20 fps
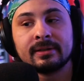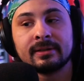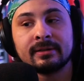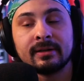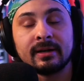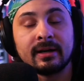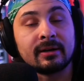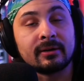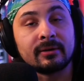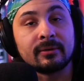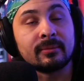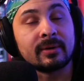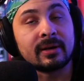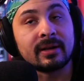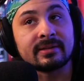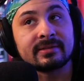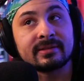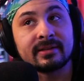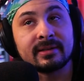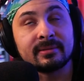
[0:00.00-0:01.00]
I don't know when I
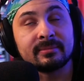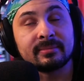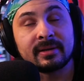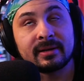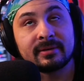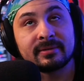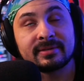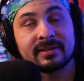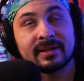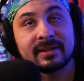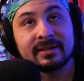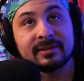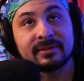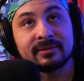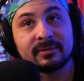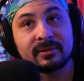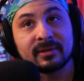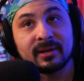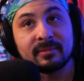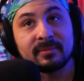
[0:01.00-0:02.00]
said it, but I was saying it to
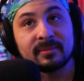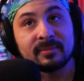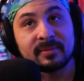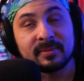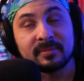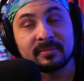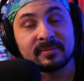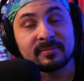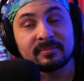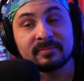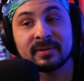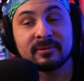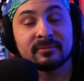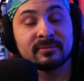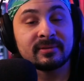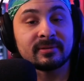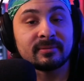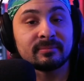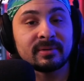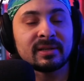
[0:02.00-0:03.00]
a couple of people be
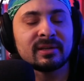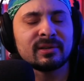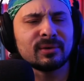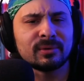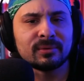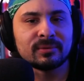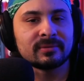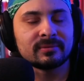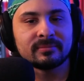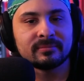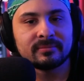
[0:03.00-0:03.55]
real, be you,